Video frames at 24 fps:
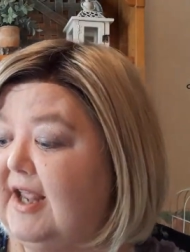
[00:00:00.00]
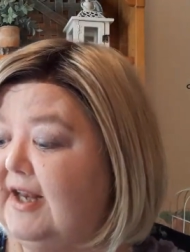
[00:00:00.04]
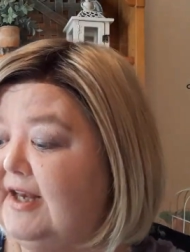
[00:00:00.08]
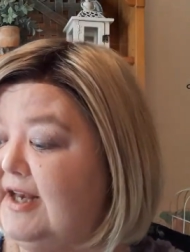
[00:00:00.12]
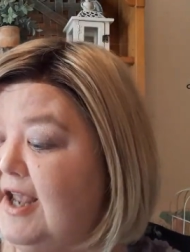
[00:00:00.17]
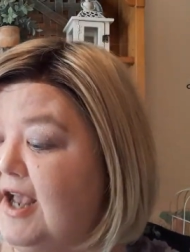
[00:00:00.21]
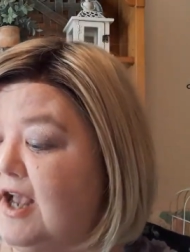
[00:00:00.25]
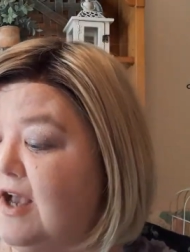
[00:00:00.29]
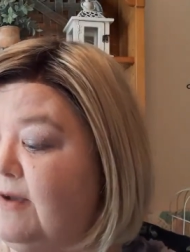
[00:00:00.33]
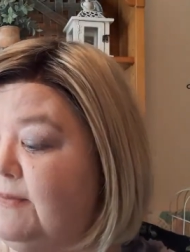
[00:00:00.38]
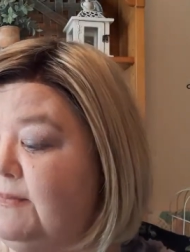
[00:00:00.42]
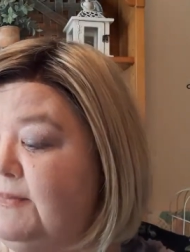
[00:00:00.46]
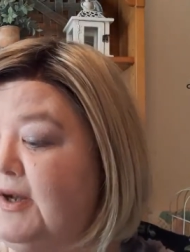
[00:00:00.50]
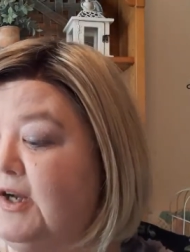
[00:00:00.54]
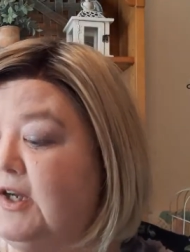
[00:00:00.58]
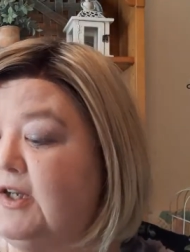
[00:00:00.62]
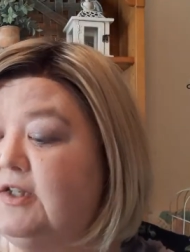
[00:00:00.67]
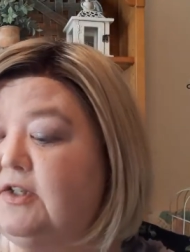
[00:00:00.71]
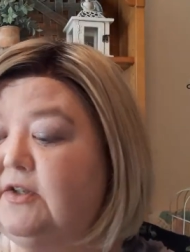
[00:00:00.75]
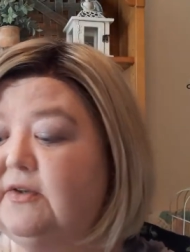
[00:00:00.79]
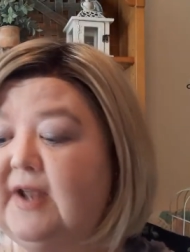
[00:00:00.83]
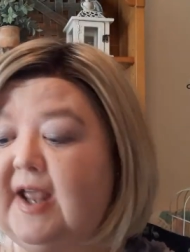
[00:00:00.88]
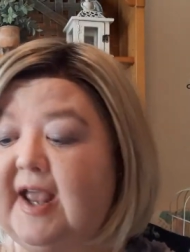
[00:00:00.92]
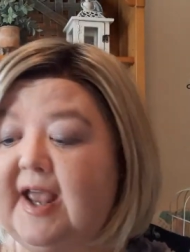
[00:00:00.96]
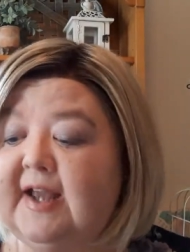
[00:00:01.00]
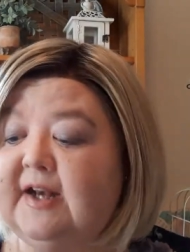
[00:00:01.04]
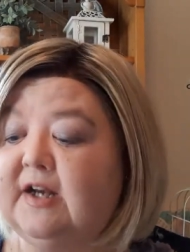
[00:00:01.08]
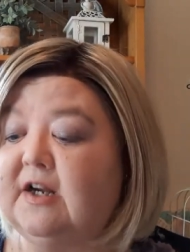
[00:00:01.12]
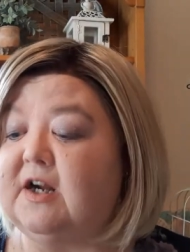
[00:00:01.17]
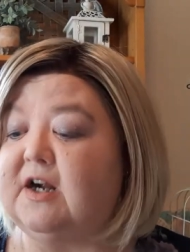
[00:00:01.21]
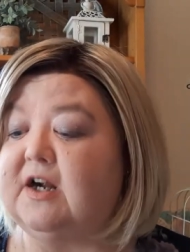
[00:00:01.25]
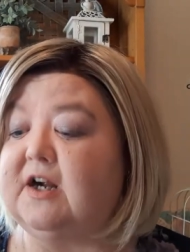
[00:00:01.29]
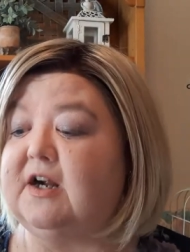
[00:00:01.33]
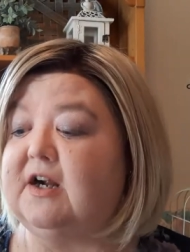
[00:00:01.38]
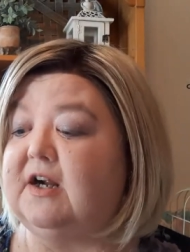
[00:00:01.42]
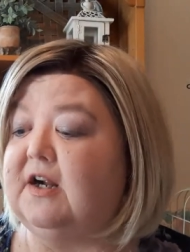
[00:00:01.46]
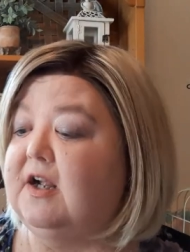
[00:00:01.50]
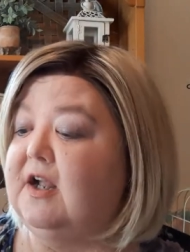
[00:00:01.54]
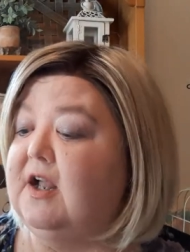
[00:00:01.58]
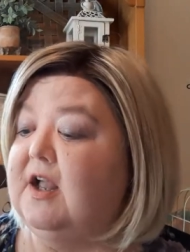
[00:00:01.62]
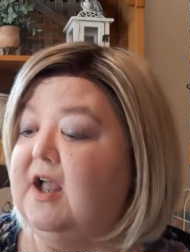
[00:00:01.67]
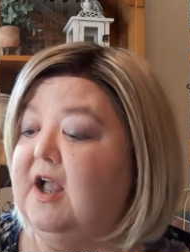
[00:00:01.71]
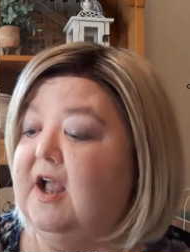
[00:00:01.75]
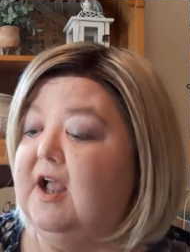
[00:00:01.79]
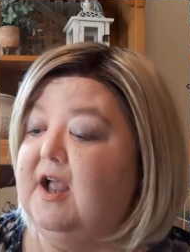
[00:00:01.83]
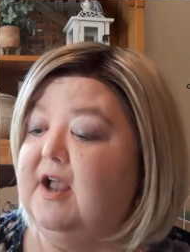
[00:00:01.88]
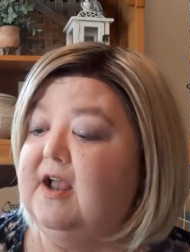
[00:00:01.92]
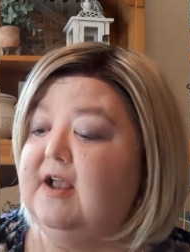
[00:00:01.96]
Now, Marilu Henner,
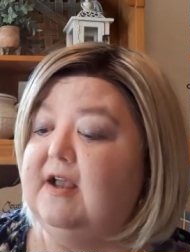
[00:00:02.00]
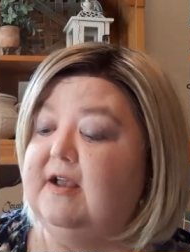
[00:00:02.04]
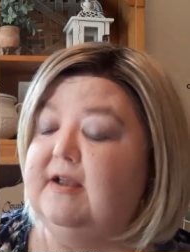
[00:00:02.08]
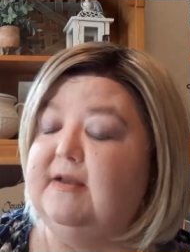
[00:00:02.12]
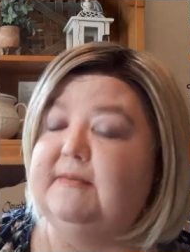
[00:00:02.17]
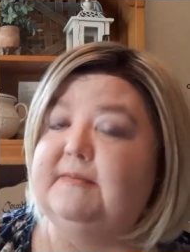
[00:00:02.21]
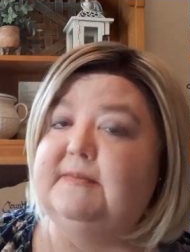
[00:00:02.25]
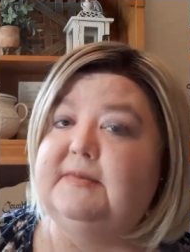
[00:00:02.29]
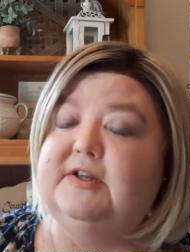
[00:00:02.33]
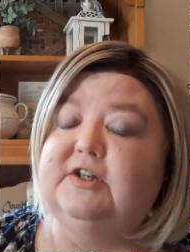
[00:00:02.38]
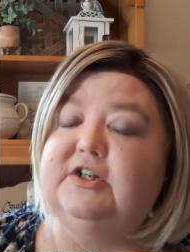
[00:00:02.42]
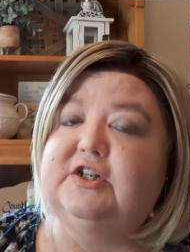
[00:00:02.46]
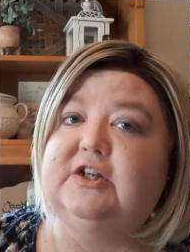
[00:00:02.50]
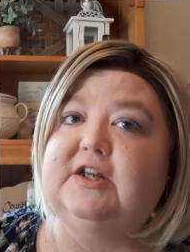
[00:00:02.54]
um,